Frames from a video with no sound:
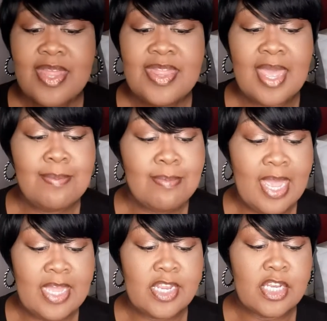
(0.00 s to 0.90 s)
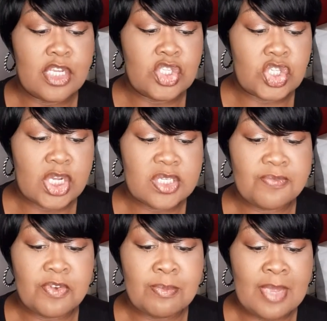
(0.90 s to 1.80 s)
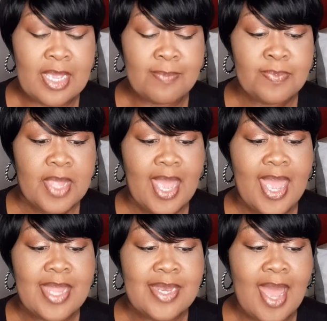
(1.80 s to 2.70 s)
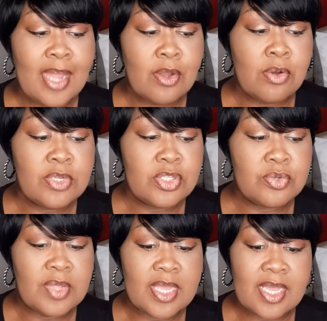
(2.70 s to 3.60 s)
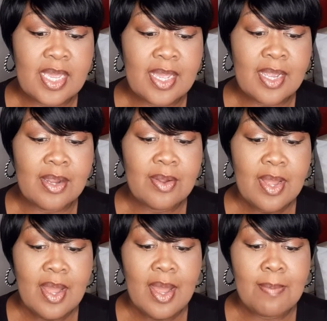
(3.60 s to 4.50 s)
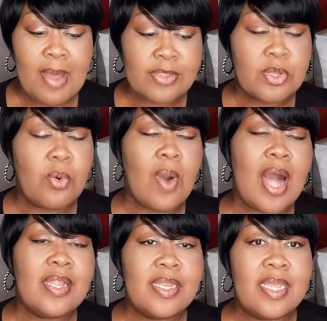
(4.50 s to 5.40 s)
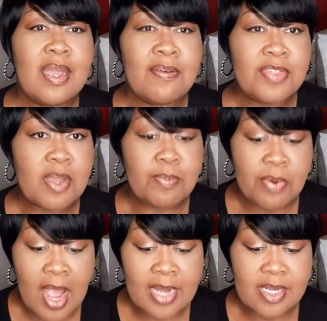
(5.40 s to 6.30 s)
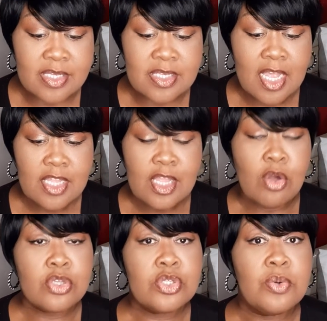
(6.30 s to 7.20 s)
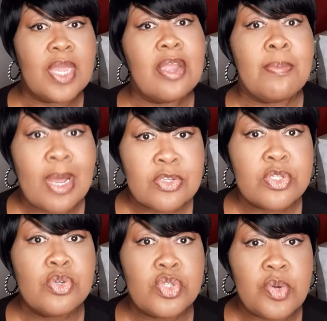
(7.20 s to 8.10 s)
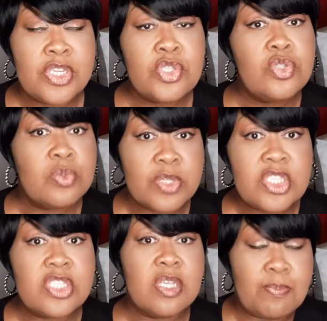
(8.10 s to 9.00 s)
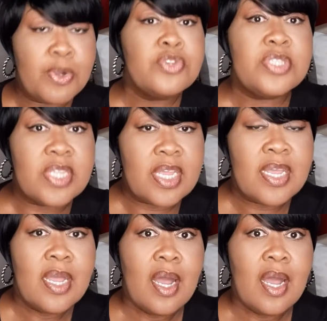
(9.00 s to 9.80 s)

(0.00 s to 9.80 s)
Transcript: They made it just for me. And not only do they care about the quality of their products, they also care about social issues, which is personally